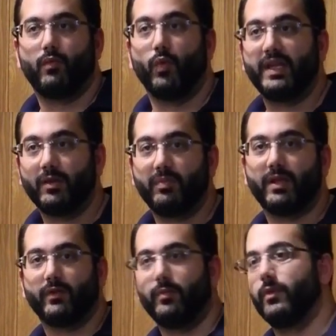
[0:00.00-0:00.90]
We can
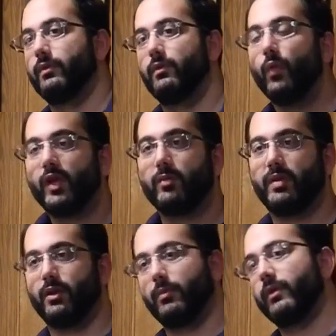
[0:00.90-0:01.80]
be on the moon. We can
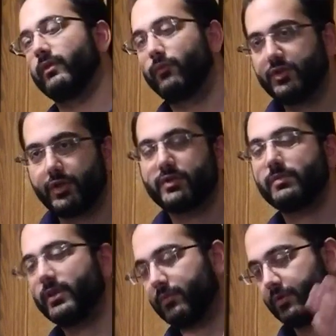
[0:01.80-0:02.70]
be on Mars. If we chose
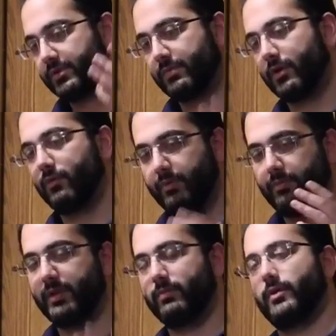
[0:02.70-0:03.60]
to be on Mars tomorrow, we
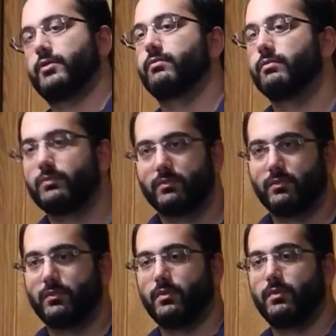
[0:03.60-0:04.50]
would be on Mars.
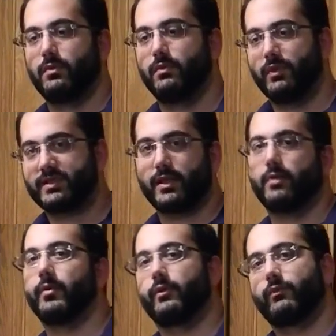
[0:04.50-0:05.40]
Let's get
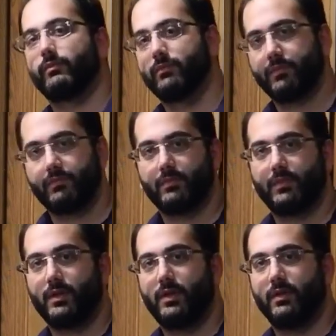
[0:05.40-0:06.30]
on Mars.
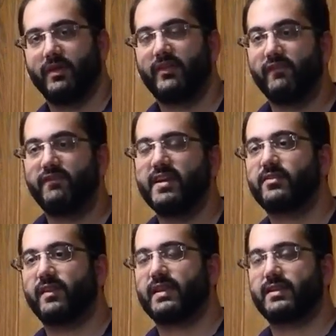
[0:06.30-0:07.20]
Let's
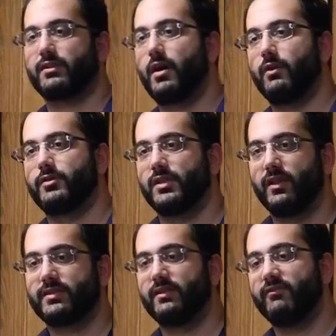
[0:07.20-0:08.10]
invent that technology.
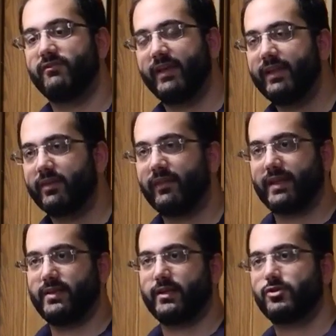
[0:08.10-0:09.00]
Let's invent
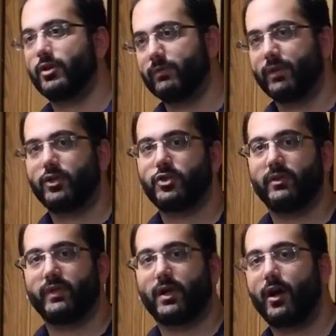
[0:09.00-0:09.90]
that next
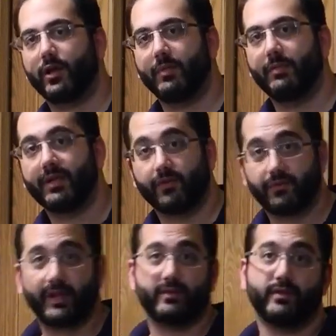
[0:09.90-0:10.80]
generation of economy. Because
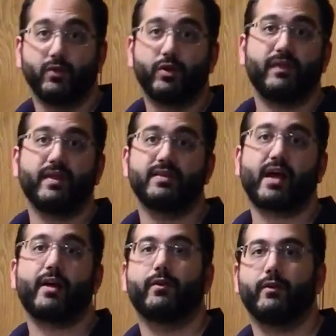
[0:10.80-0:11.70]
frankly, look at the
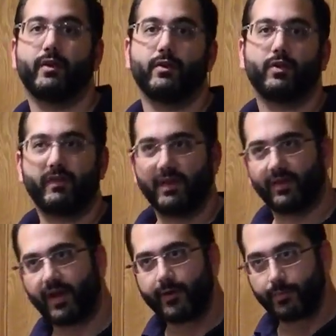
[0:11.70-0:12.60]
entire internet. Look at the
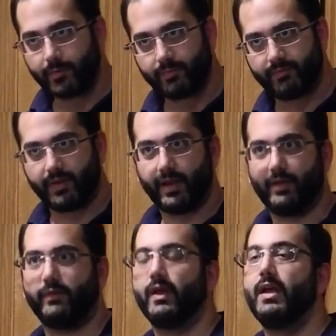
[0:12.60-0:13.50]
entire boom of the
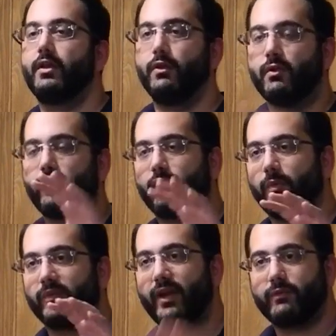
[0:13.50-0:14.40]
90s. You can trace
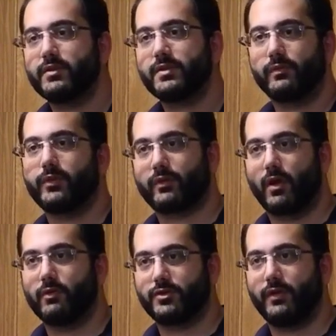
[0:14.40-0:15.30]
almost every single
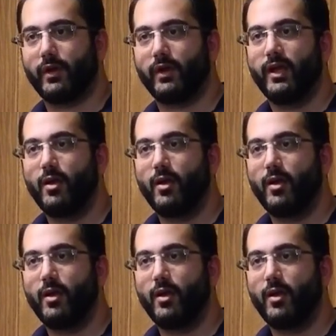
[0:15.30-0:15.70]
technology there